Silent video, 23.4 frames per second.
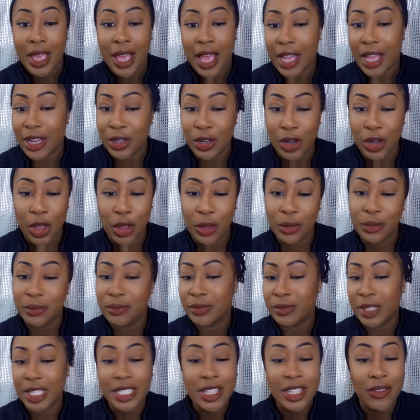I don't know.
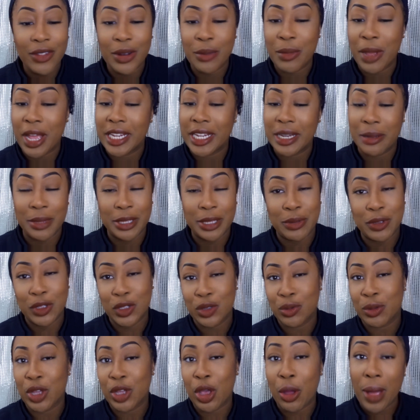There's something about it that makes me
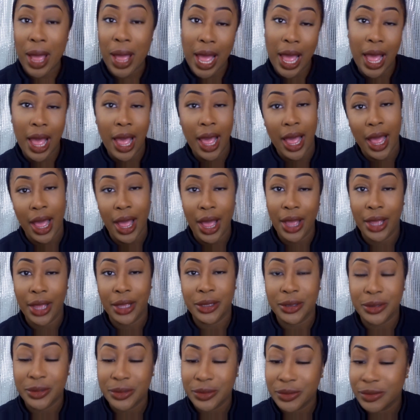just want to go,
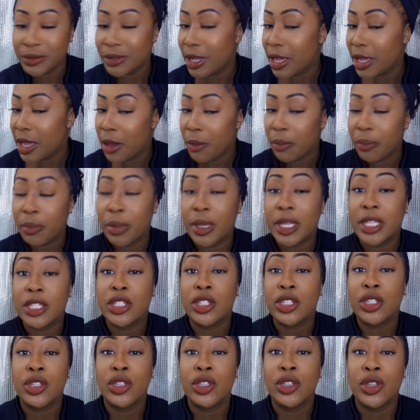But
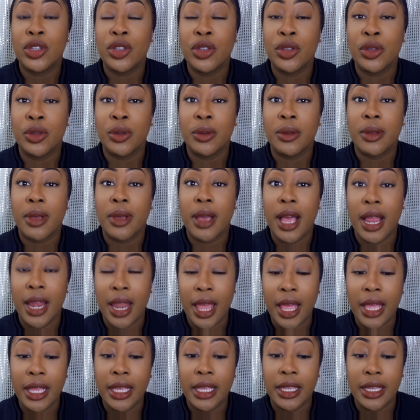it's cute. I
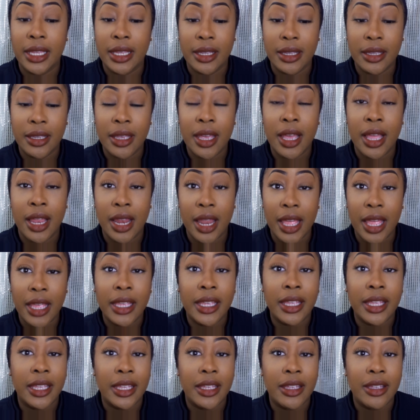like it.
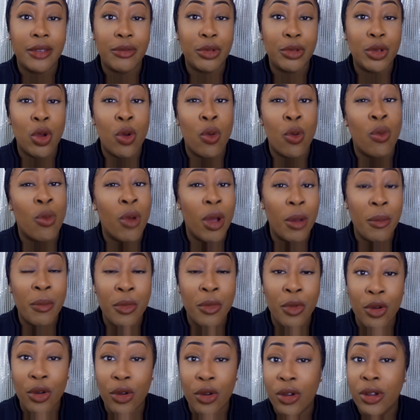We got one
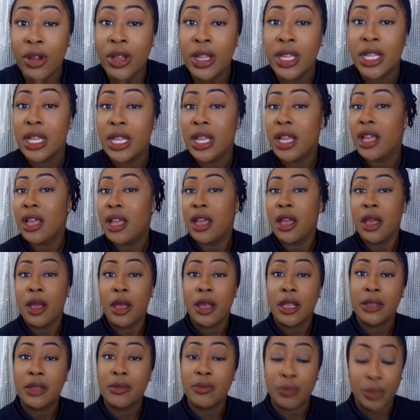more.
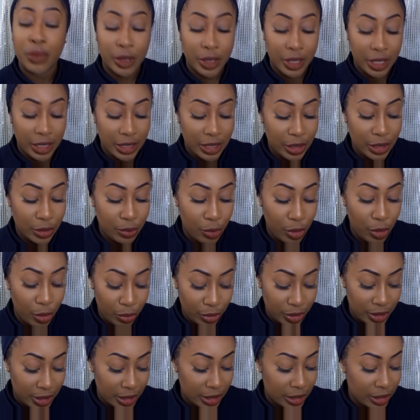But this is, what
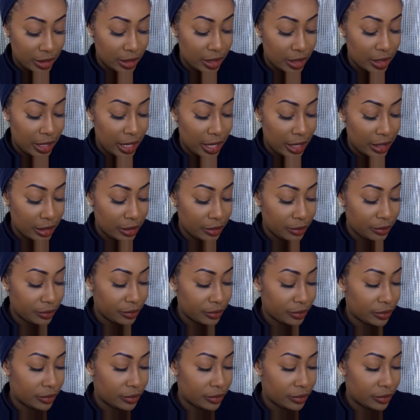was this again?